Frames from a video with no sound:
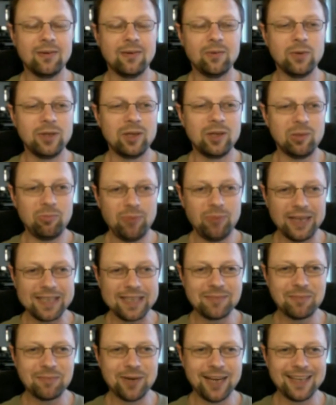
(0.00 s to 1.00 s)
what the
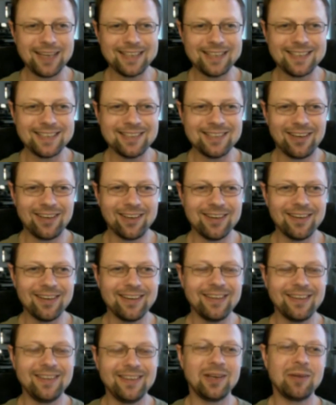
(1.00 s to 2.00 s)
best practices are
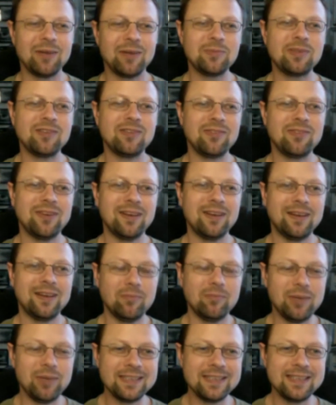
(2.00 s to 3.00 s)
in terms of
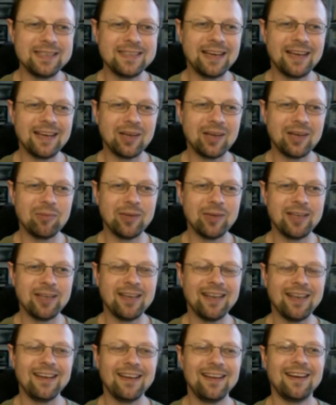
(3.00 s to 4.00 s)
business acumen
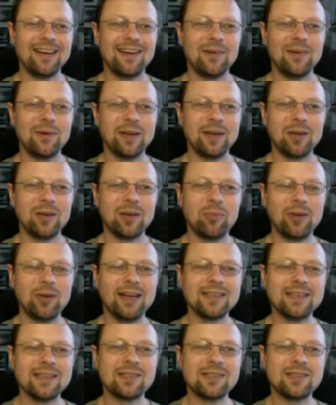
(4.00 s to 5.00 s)
when it
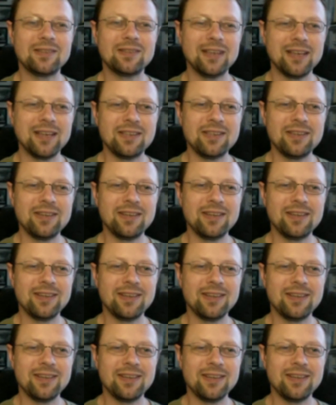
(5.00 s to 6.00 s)
applies to Tai Chi
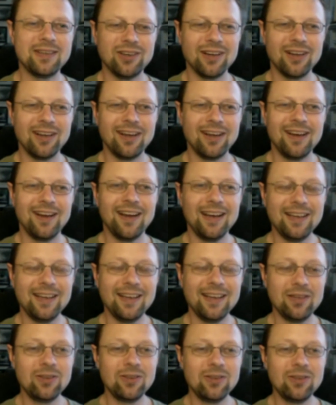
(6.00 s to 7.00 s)
and Qigong.
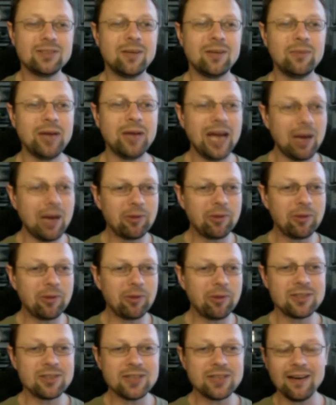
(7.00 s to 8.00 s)
And also, I'm
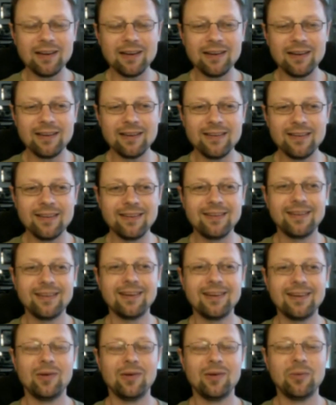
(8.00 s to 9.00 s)
happy to share it
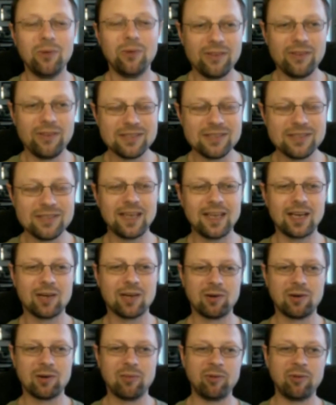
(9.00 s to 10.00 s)
with a
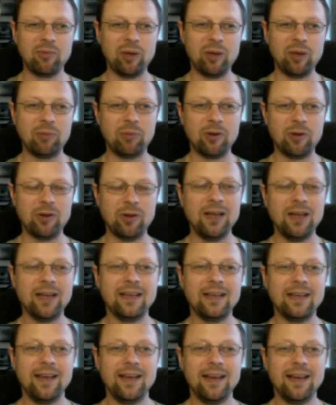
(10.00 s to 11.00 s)
select group of
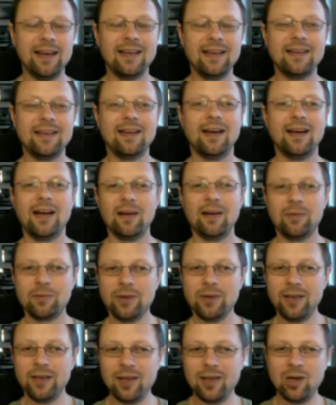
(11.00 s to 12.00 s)
people, and I
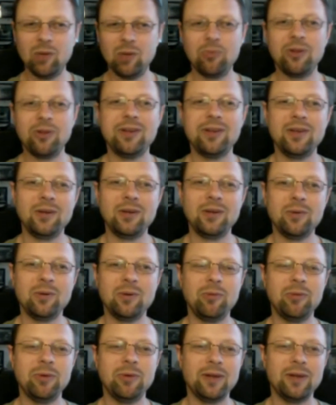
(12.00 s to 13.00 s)
really hope that
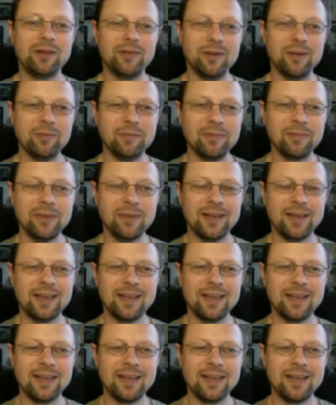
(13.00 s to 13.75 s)
you will be one of them.